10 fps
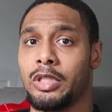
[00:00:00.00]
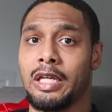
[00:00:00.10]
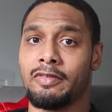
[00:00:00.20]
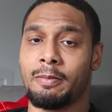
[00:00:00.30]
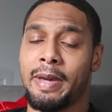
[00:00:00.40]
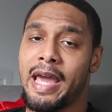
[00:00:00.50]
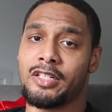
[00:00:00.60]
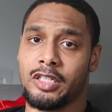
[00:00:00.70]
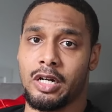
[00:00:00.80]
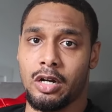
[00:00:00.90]
giving
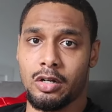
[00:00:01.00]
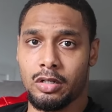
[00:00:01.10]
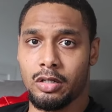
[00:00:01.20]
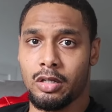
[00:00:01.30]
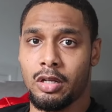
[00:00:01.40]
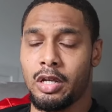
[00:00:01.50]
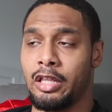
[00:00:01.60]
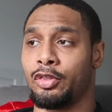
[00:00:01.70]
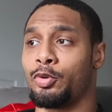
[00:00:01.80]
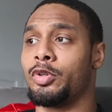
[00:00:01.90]
past your hurt
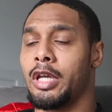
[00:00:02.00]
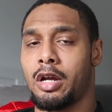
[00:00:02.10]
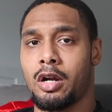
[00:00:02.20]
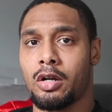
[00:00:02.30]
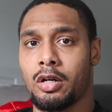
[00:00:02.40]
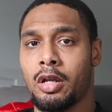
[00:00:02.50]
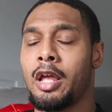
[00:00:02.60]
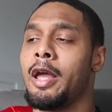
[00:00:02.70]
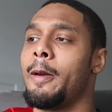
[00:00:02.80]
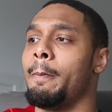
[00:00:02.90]
and through your hurt,
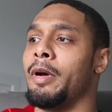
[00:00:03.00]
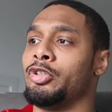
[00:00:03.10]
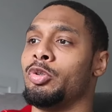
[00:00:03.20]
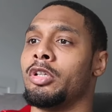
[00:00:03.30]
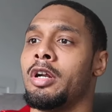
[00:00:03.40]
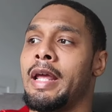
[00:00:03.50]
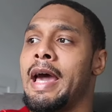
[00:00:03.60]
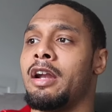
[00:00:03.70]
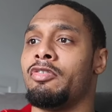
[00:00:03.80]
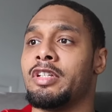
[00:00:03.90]
but you learning
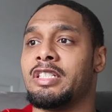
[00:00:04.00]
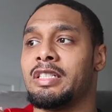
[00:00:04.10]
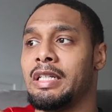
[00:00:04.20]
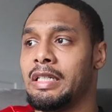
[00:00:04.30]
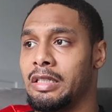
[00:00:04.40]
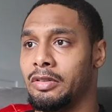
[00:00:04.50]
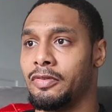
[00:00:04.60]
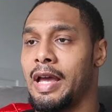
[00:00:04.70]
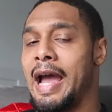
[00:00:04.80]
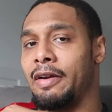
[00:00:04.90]
how to
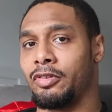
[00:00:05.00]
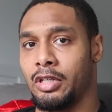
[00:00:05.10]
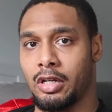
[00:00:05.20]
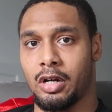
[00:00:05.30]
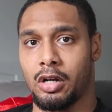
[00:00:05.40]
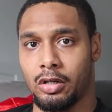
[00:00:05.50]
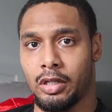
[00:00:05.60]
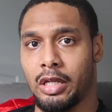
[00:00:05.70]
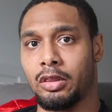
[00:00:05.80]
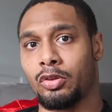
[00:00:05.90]
receive after your hurt
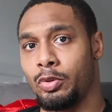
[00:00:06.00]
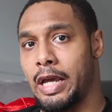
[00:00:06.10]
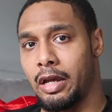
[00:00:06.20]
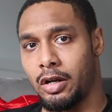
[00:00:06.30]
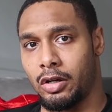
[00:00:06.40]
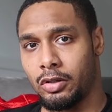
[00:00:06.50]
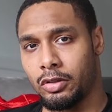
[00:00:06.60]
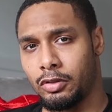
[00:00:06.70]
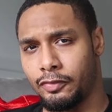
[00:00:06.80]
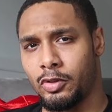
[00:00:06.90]
and through that hurt.
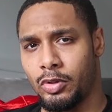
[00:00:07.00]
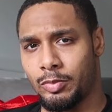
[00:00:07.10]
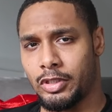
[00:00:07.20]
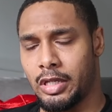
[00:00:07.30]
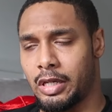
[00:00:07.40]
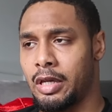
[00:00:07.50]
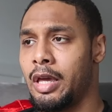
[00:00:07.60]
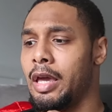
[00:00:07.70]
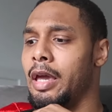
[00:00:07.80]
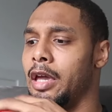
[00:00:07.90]
You feel what I'm saying?
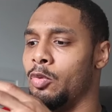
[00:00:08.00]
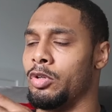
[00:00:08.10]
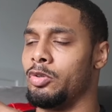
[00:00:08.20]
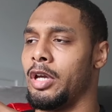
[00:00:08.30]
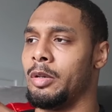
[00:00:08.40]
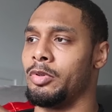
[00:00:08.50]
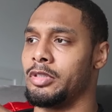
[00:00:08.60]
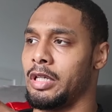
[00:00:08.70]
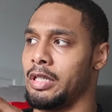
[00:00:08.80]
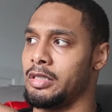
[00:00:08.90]
And when you're able
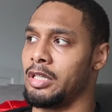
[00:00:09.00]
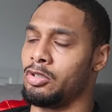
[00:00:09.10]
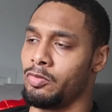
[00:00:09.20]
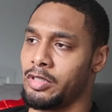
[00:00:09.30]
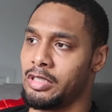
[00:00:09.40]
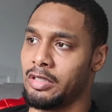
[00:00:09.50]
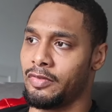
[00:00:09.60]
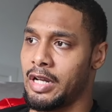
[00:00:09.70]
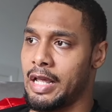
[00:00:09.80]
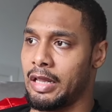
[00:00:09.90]
to continue
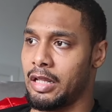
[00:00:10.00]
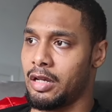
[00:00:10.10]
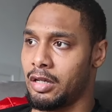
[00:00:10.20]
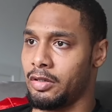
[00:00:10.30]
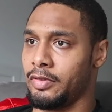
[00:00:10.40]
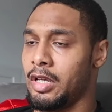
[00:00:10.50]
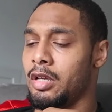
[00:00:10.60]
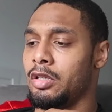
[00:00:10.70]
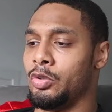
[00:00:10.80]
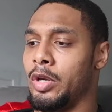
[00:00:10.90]
receiving that love,
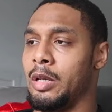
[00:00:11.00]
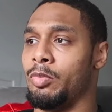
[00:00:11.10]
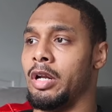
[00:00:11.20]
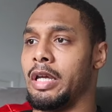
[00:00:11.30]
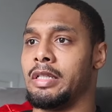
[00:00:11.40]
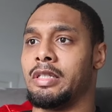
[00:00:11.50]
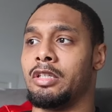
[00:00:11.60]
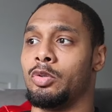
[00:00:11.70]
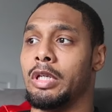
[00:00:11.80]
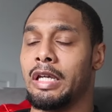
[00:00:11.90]
you're able to
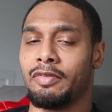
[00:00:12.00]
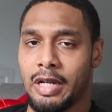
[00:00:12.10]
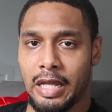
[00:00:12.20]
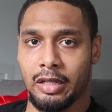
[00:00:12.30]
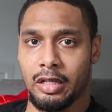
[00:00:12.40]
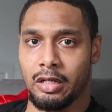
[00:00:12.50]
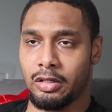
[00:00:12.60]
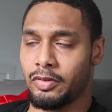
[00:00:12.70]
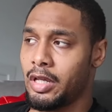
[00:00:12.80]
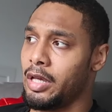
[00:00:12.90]
continue giving that
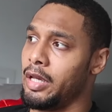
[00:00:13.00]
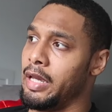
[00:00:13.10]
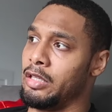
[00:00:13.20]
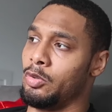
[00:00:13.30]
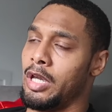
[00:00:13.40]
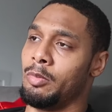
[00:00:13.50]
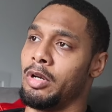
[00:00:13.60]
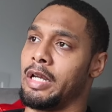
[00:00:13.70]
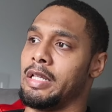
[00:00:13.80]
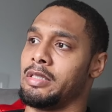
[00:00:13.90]
love, and you're able
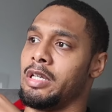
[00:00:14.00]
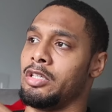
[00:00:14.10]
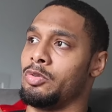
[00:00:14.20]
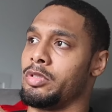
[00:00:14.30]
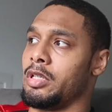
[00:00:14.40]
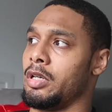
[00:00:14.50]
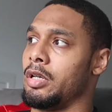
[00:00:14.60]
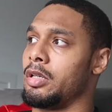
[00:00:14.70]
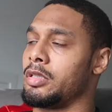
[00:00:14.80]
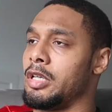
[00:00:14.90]
to continue
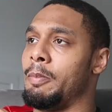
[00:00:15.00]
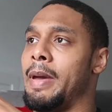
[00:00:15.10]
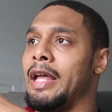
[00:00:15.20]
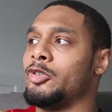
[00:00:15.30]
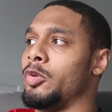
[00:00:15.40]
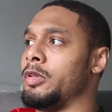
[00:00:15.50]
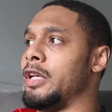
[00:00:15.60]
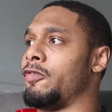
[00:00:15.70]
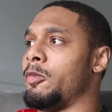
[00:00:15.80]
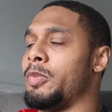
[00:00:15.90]
to match with
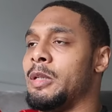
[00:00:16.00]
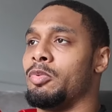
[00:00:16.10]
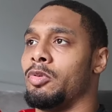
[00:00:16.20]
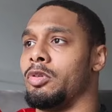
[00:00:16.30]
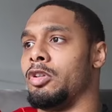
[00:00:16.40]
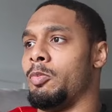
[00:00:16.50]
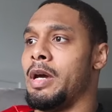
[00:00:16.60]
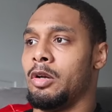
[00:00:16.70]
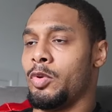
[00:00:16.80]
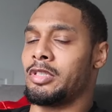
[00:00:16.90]
different people, no
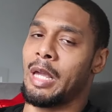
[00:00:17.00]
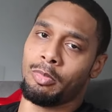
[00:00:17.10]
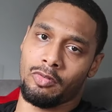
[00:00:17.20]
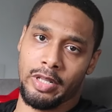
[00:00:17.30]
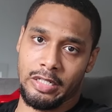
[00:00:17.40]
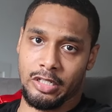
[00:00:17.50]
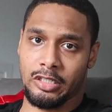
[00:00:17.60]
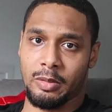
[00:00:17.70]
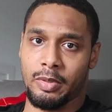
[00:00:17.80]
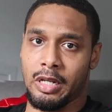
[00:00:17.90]
matter what type of
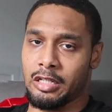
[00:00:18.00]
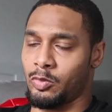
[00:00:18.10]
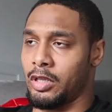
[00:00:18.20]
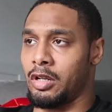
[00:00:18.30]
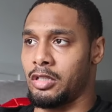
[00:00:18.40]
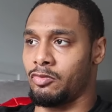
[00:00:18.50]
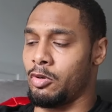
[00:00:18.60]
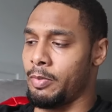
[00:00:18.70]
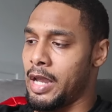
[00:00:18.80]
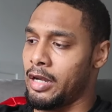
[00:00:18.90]
relationship it is, whether it's
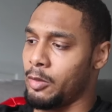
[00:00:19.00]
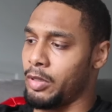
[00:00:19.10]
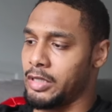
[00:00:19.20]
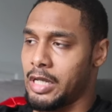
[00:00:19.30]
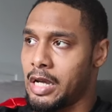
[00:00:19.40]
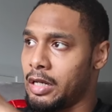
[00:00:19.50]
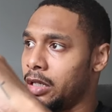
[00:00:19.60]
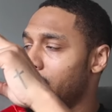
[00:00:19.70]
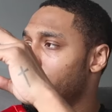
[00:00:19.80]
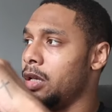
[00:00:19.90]
romantic, platonic,
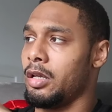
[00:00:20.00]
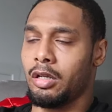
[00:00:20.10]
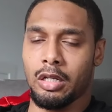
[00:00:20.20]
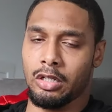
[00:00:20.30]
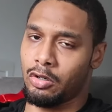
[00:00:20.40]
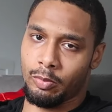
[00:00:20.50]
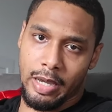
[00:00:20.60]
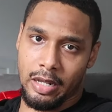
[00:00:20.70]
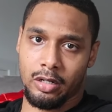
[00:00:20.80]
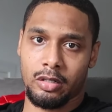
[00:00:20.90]
it don't
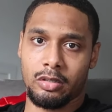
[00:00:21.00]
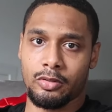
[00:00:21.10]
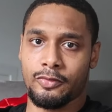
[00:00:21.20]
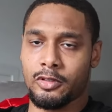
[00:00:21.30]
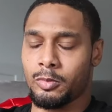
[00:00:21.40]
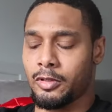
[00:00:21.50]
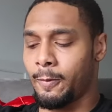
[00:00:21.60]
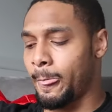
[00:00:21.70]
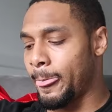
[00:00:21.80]
matter. You feel me?